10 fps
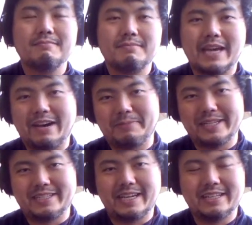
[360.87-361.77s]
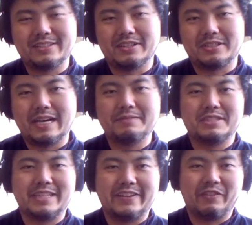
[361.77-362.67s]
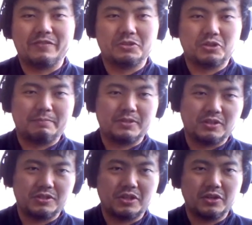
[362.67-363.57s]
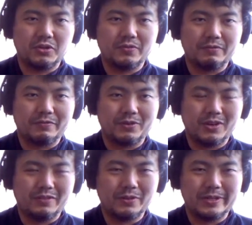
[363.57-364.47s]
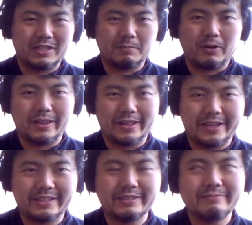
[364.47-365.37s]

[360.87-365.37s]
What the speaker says: Yeah, but it's also, I'm just saying for future episodes too of who they're spoiling.